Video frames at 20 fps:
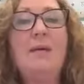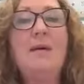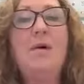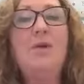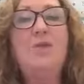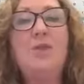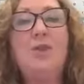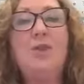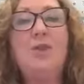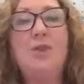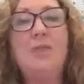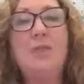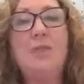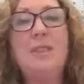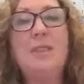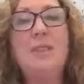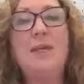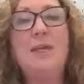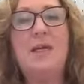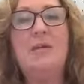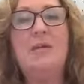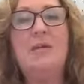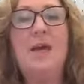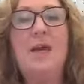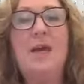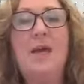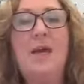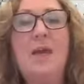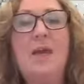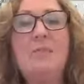of the
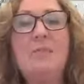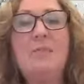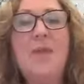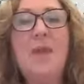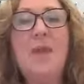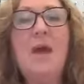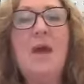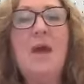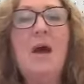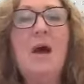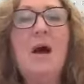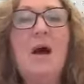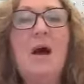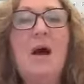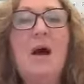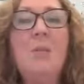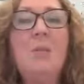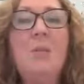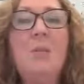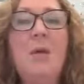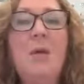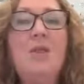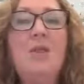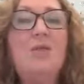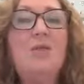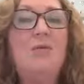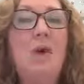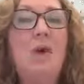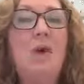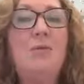CCCFA. I'm going
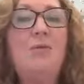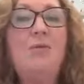to run